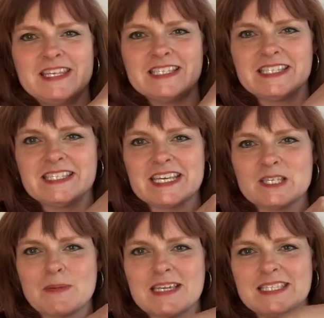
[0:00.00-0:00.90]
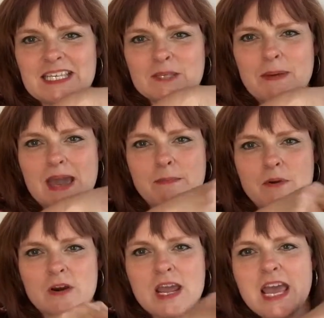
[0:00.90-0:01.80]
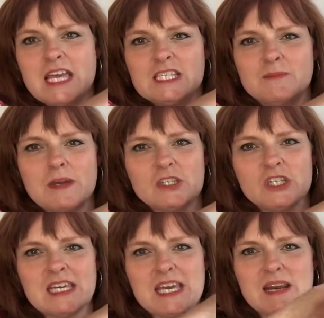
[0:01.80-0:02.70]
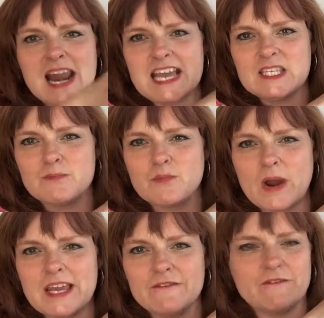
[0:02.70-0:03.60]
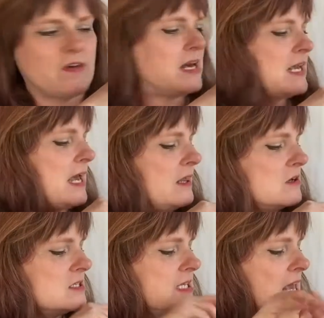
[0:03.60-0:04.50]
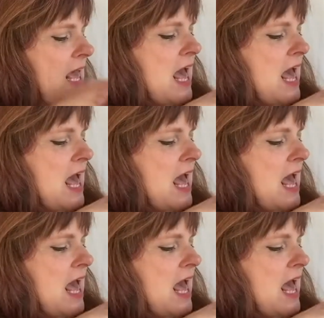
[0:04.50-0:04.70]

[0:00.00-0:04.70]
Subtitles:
6x6 paper, especially in nice, bright, fun colors.